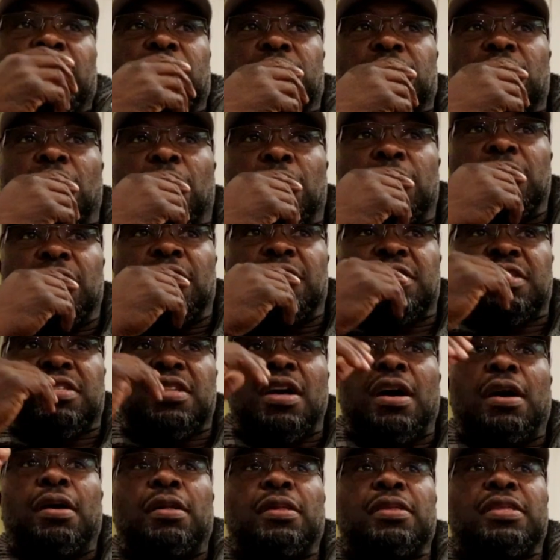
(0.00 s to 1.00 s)
So the
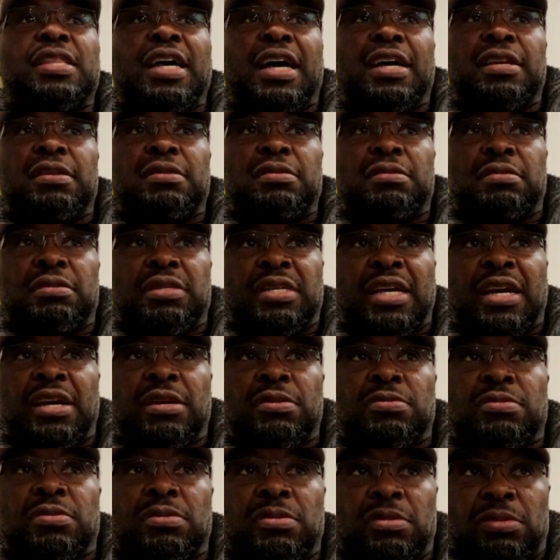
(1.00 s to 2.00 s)
style that
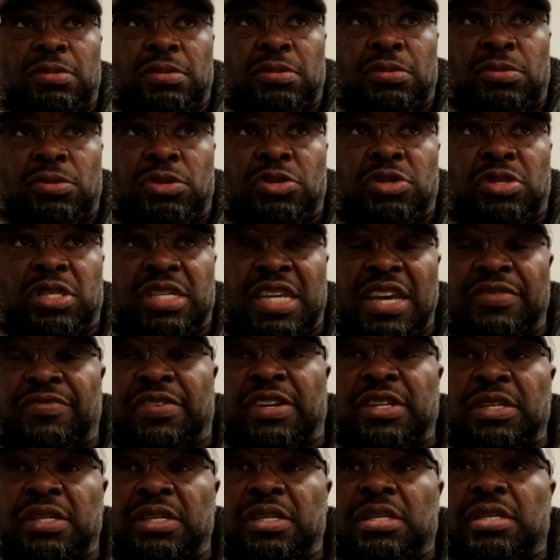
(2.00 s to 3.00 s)
Dereck was
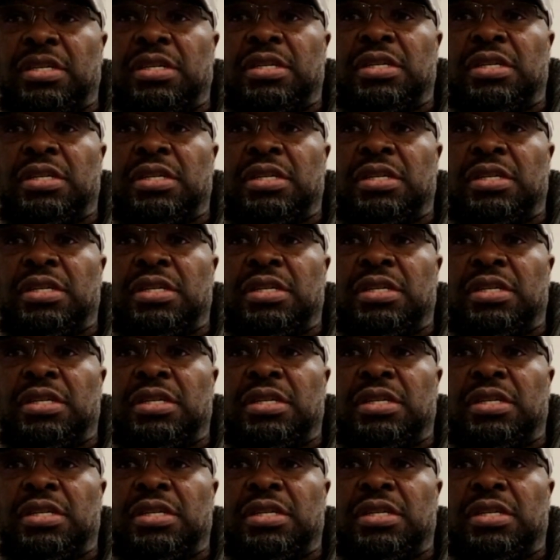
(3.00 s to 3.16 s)
given,